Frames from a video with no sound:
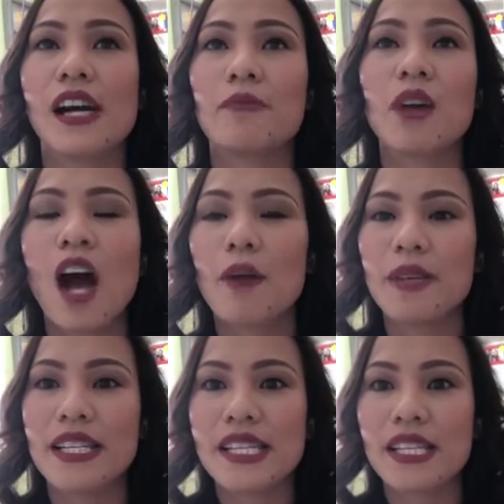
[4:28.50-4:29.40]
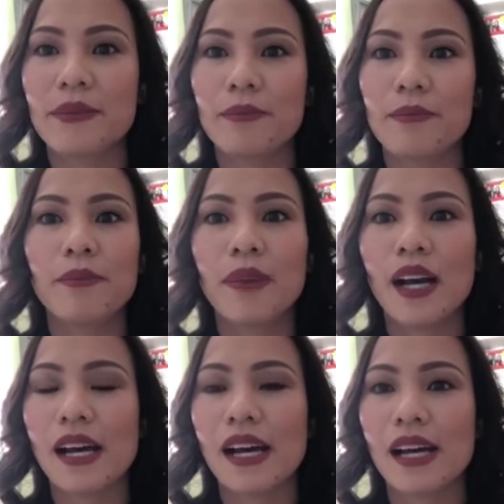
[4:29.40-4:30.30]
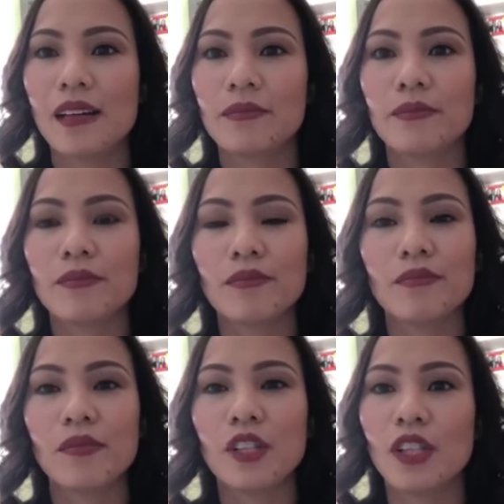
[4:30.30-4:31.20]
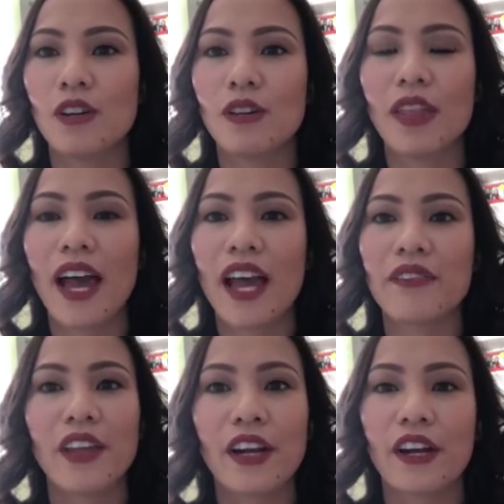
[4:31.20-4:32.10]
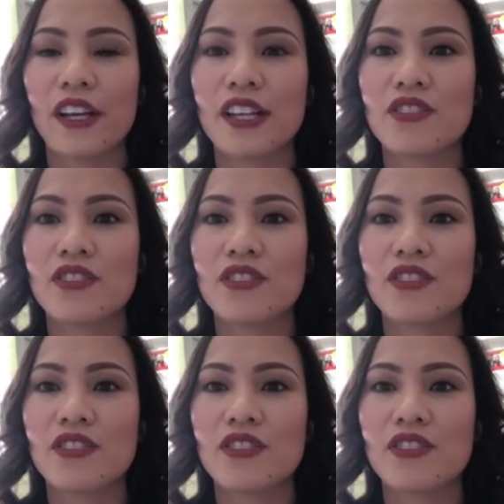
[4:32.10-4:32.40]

um, communism, um, you know, life there.